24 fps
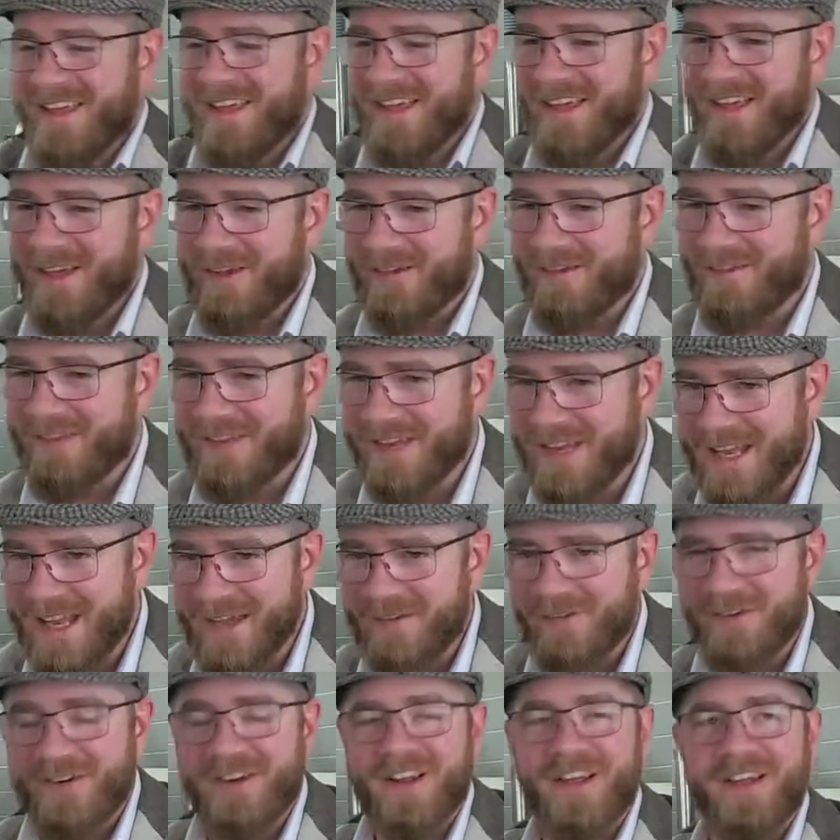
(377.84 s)
I've
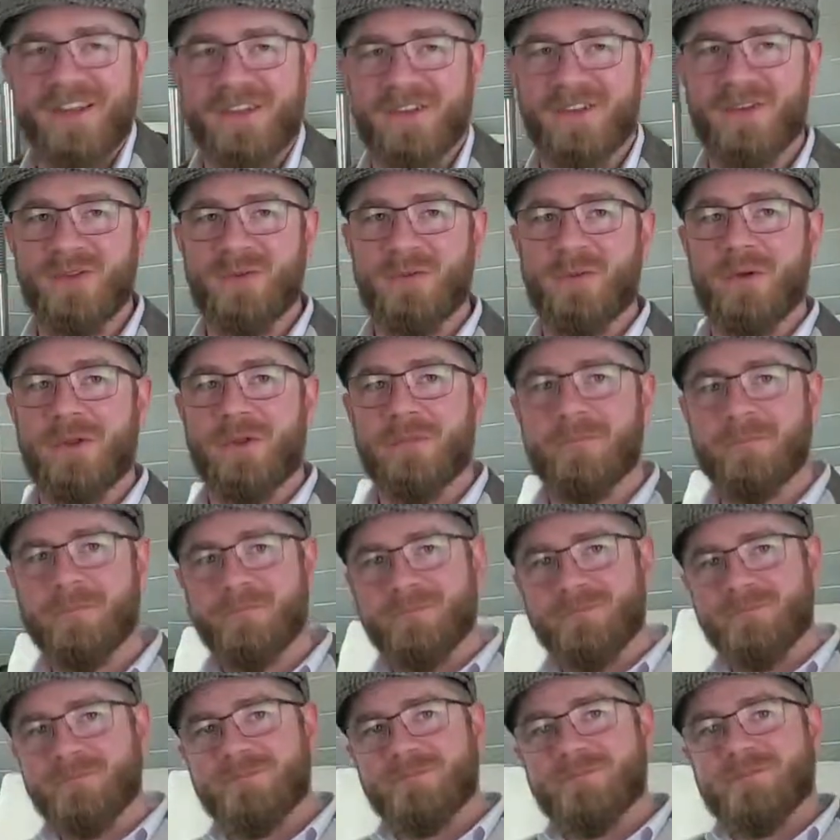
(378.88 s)
never had a good one.
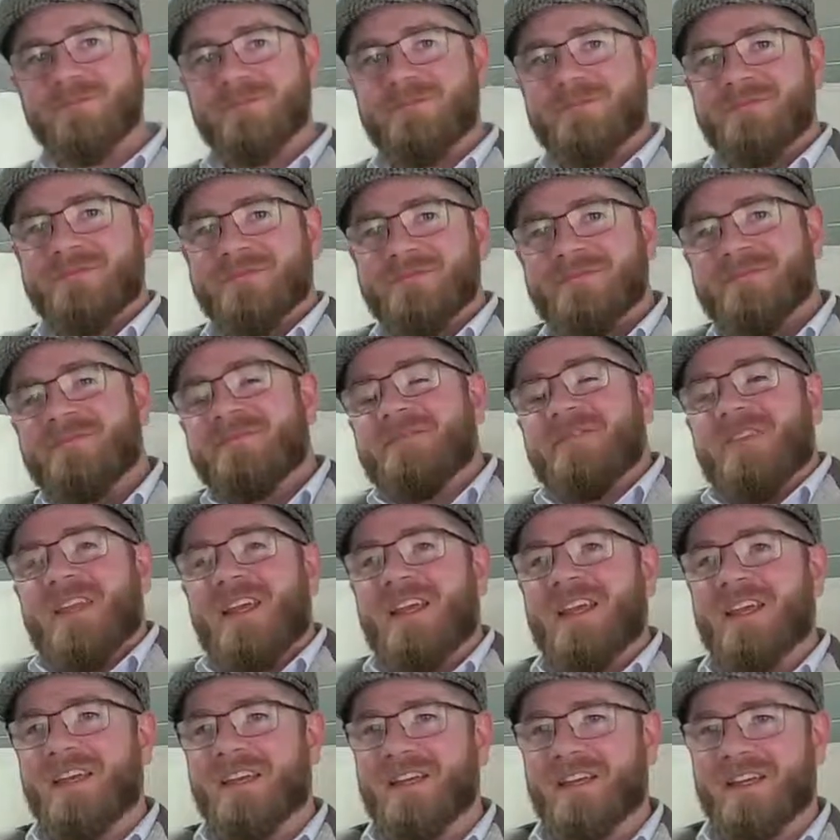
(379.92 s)

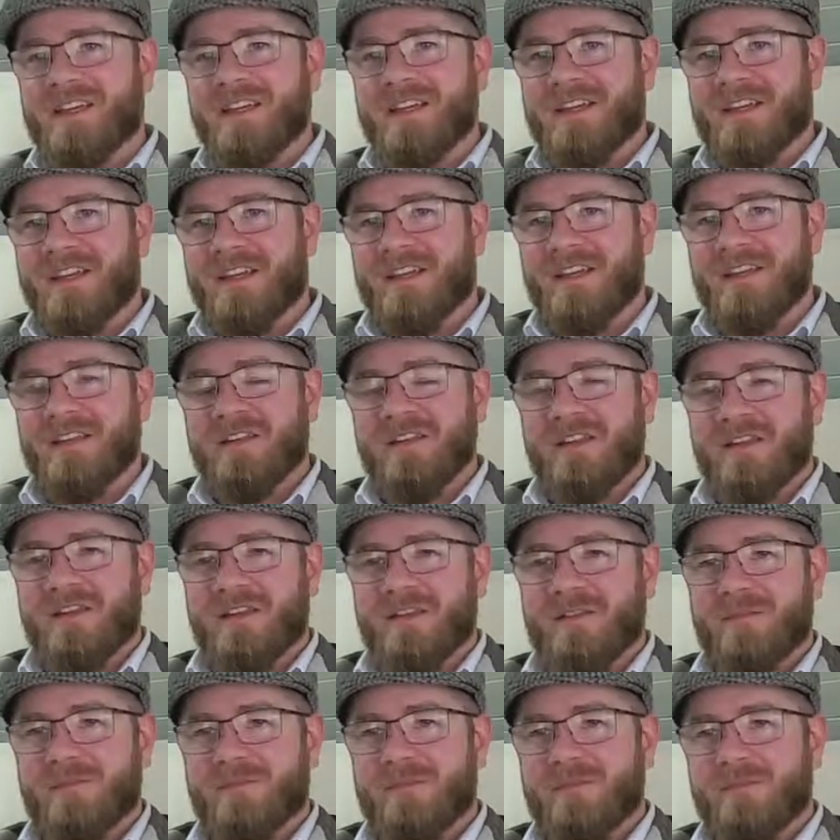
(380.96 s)
Uh, I,
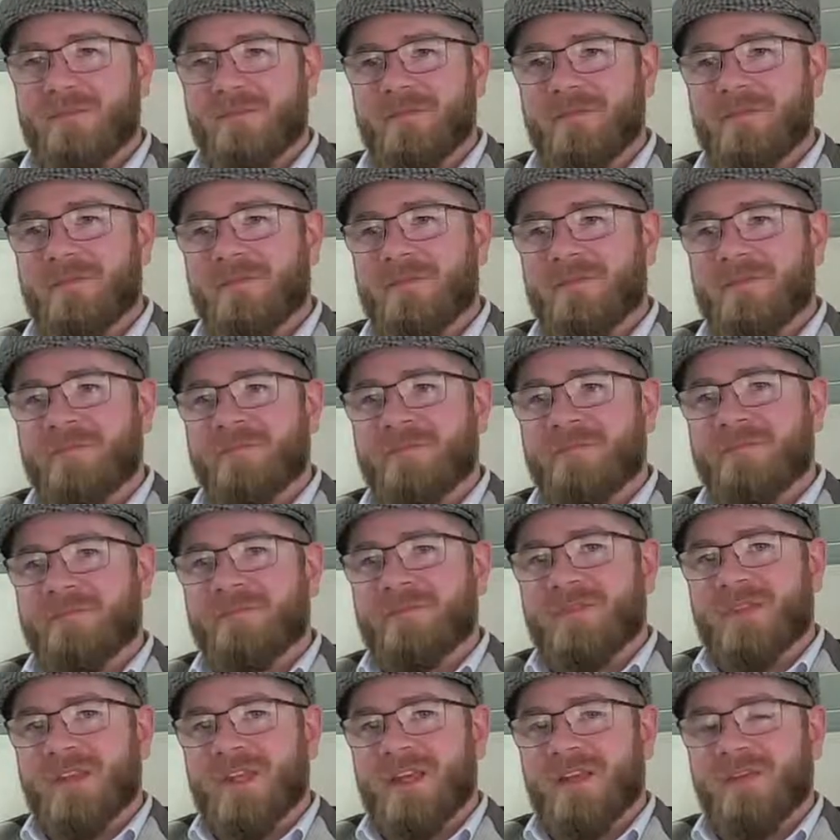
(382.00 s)
I,
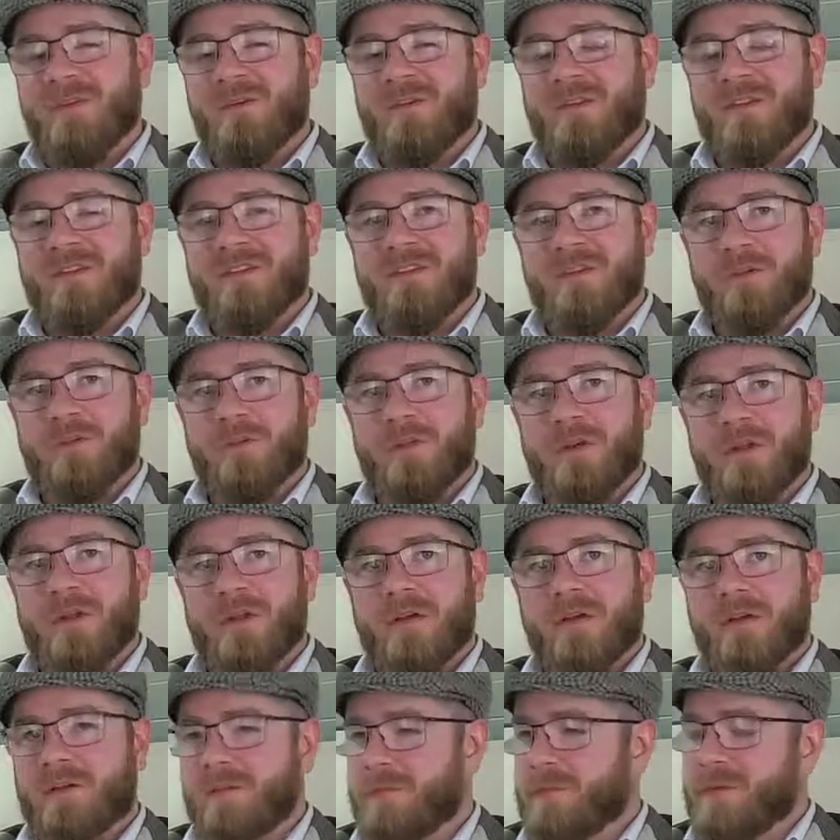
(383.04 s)
I know that sounds pretty
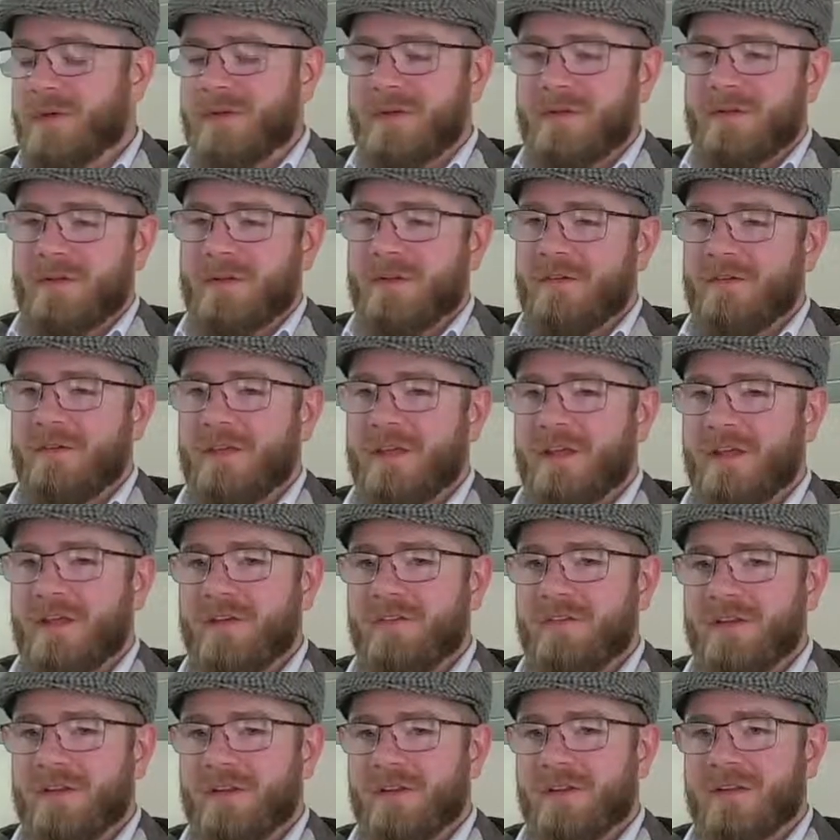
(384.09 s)
harsh, but I really
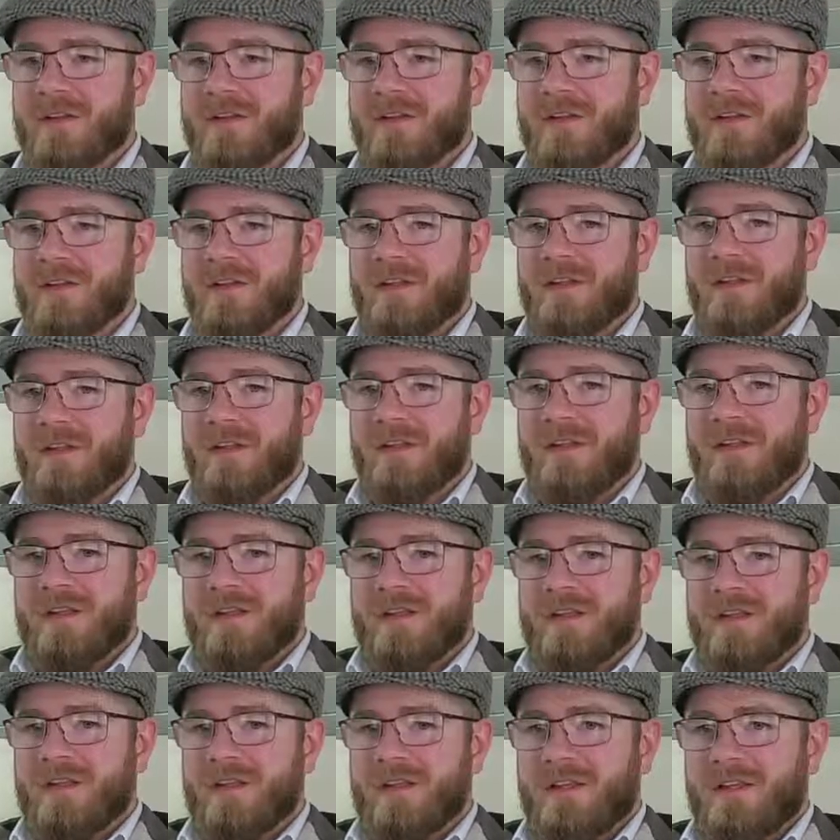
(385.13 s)
haven't.
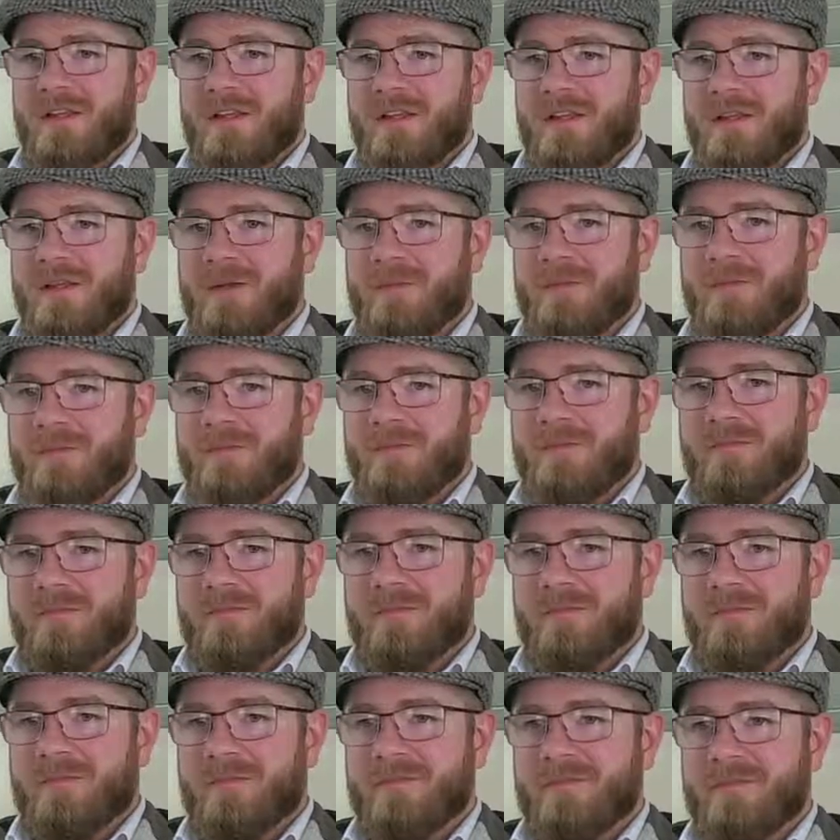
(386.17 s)
Um,
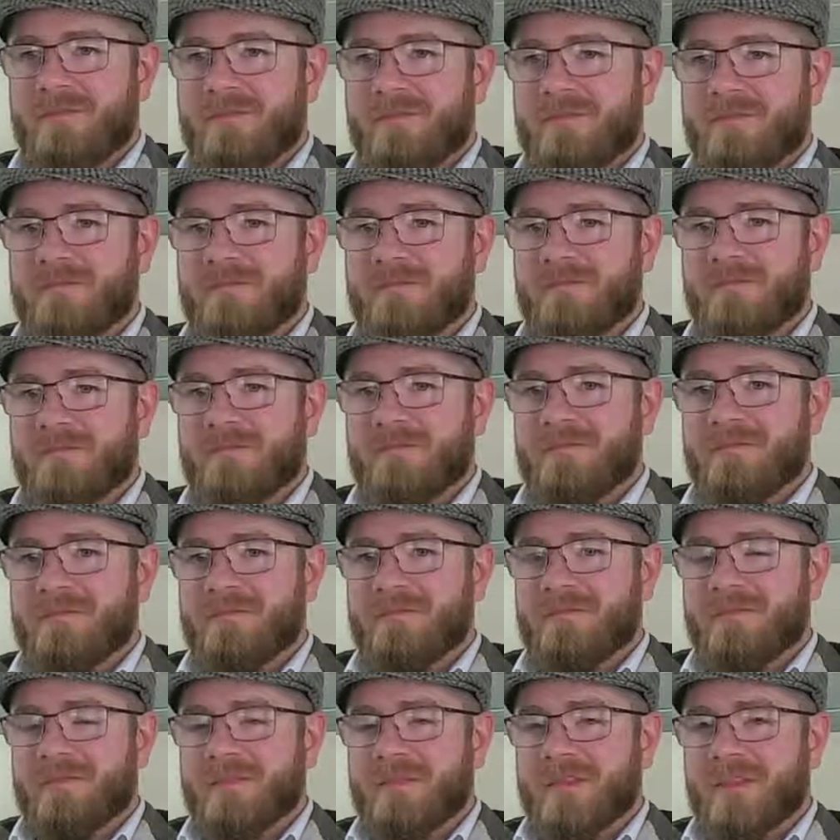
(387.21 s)

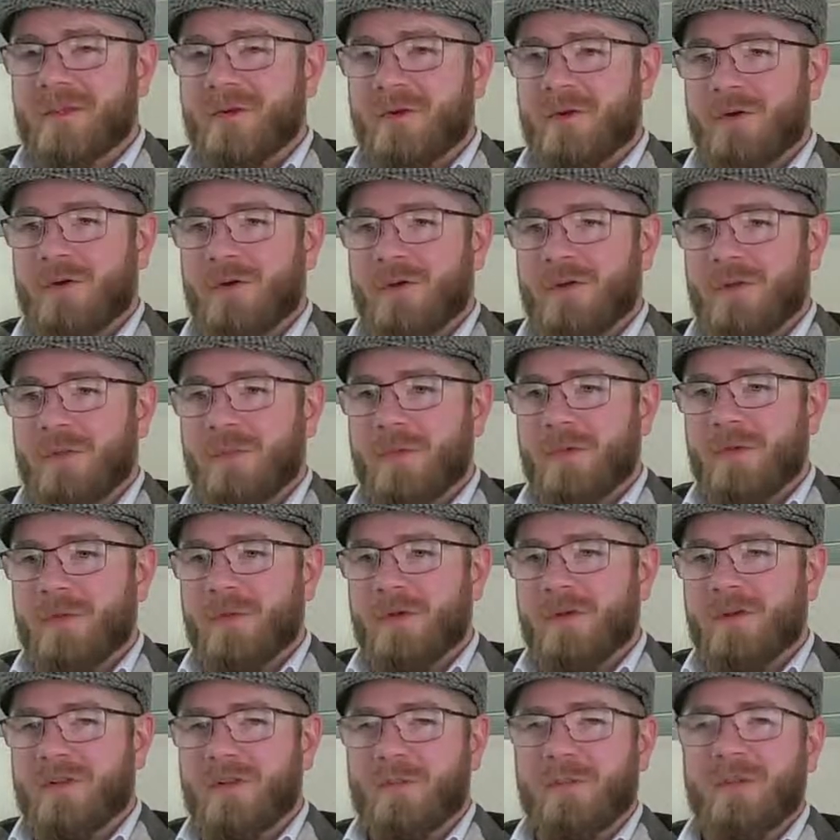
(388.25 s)
they're all a bit
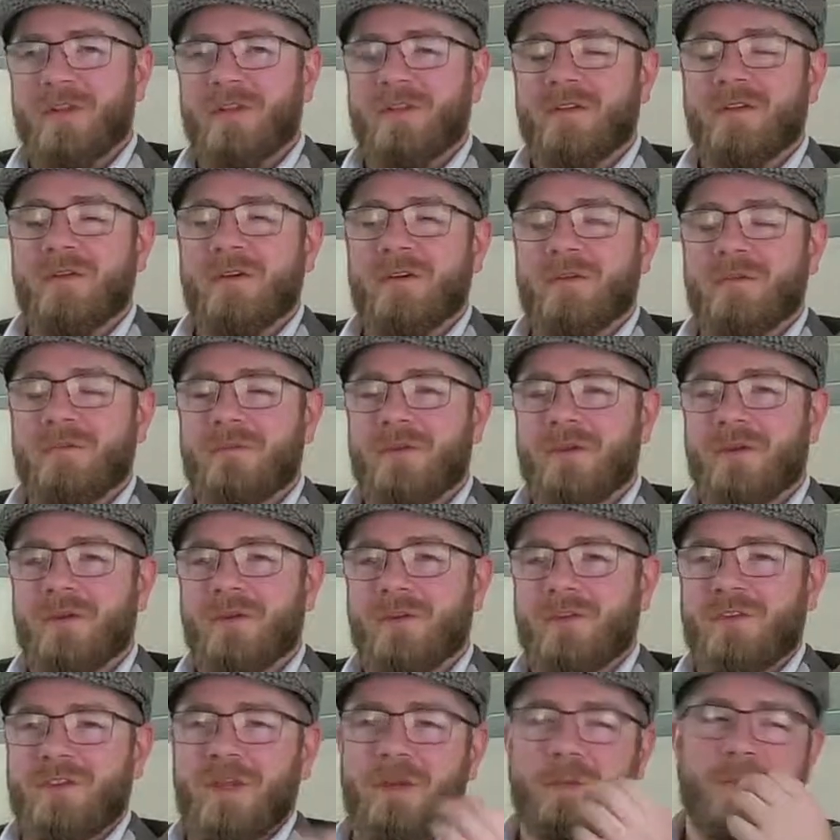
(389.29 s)
weird. I mean, you got you
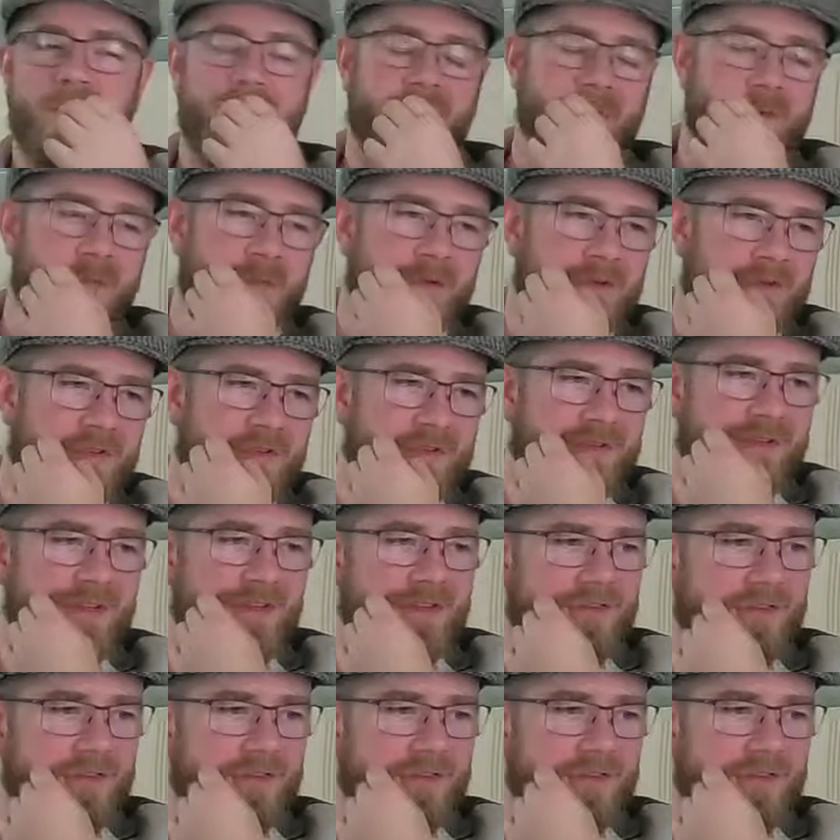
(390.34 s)
got Jameson, which is like